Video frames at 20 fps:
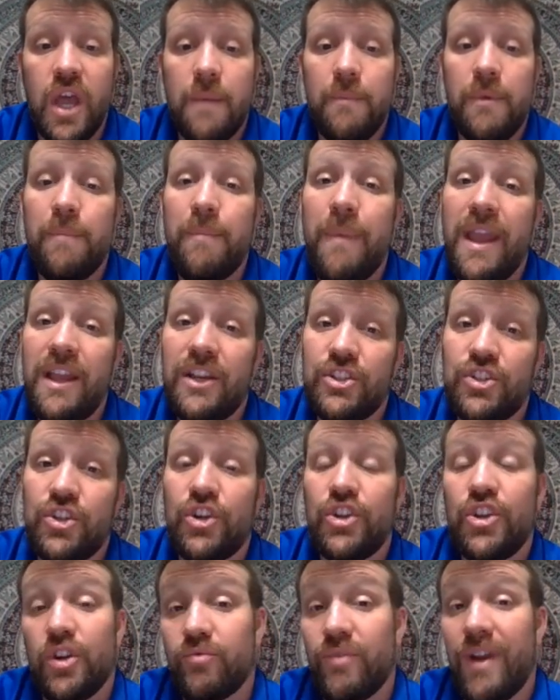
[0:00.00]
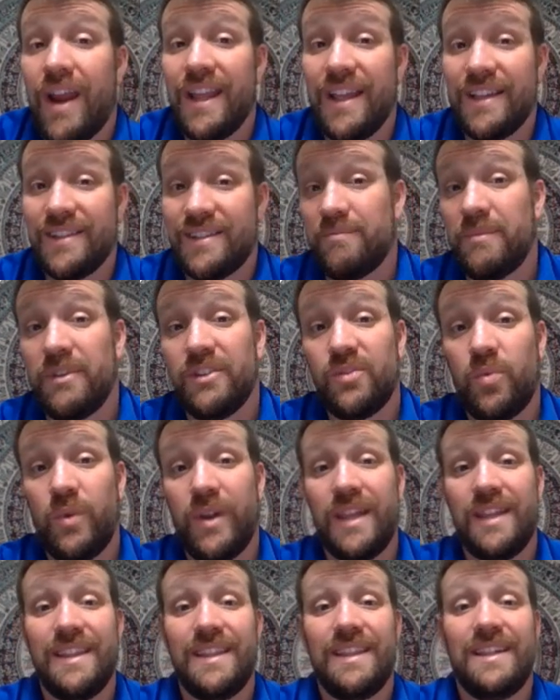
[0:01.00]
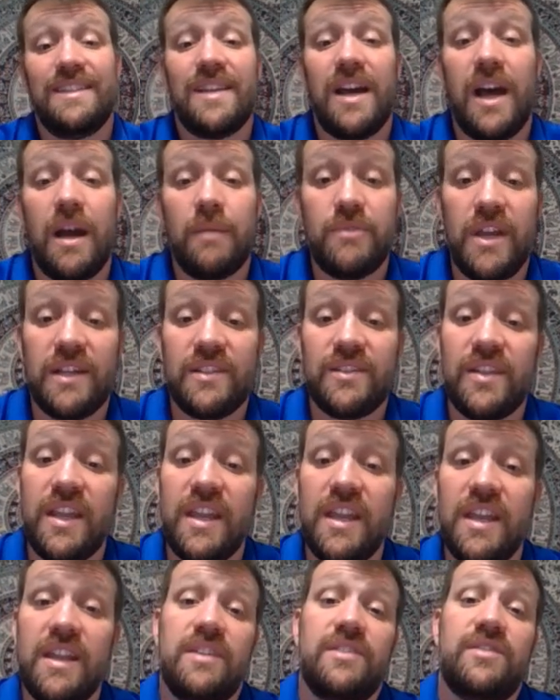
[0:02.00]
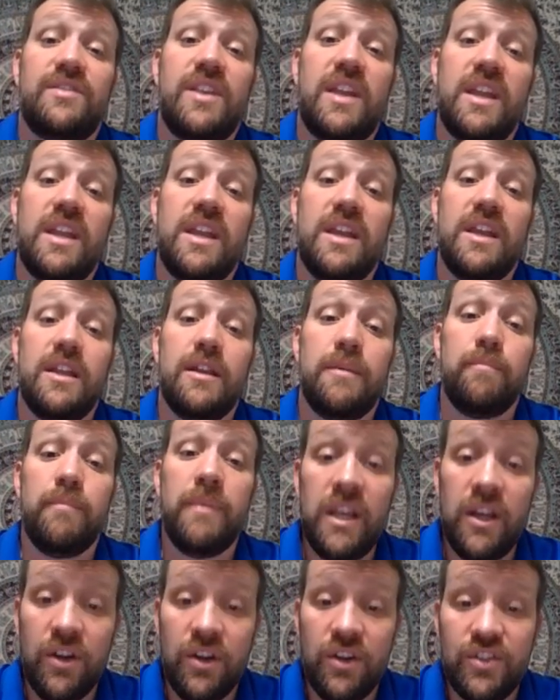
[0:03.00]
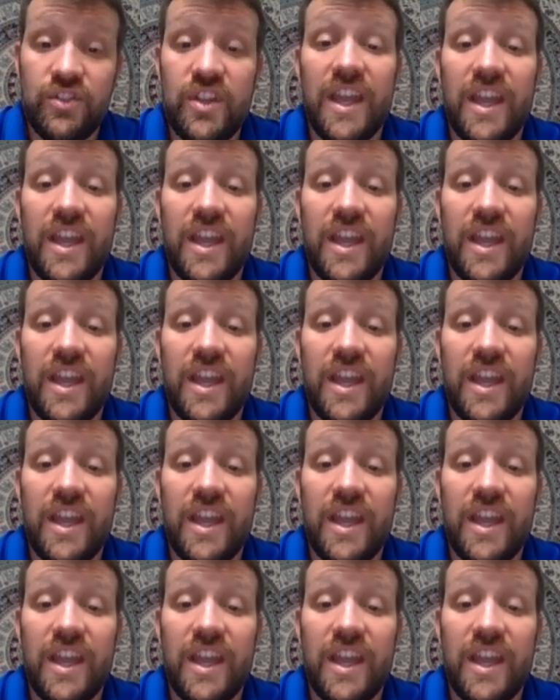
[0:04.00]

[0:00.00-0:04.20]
but make sure your radius in between these objects is in meters,